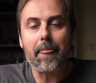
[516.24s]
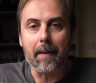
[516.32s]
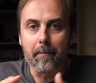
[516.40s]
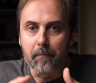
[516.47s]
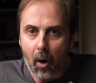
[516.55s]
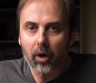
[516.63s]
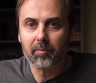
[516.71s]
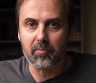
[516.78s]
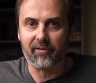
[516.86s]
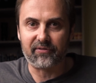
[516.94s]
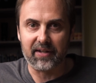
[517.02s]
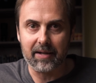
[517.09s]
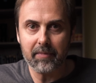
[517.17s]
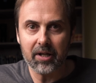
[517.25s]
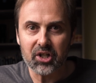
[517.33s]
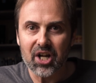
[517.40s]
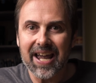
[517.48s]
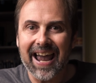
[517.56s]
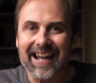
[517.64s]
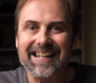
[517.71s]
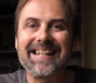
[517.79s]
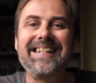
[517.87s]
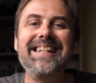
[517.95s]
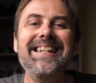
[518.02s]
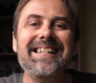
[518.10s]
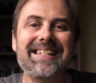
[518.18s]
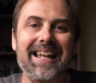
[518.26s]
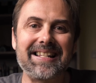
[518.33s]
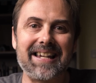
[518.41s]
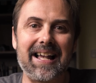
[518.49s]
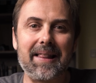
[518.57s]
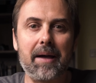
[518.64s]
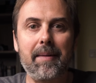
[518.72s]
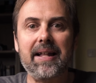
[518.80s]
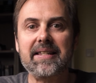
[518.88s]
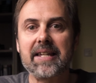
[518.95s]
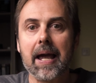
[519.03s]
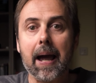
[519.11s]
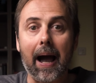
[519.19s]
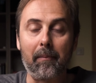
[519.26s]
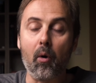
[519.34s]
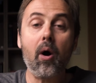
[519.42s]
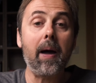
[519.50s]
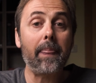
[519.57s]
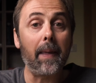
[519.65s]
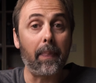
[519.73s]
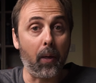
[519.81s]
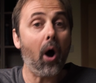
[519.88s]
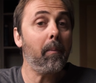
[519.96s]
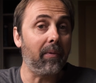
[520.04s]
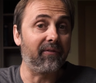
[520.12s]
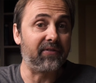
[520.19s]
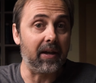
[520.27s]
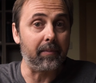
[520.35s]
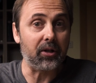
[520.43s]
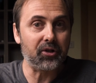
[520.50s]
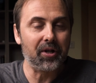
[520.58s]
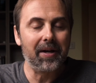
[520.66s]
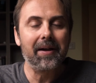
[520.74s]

the bottom of the image and the distance elements are more at the top of the image.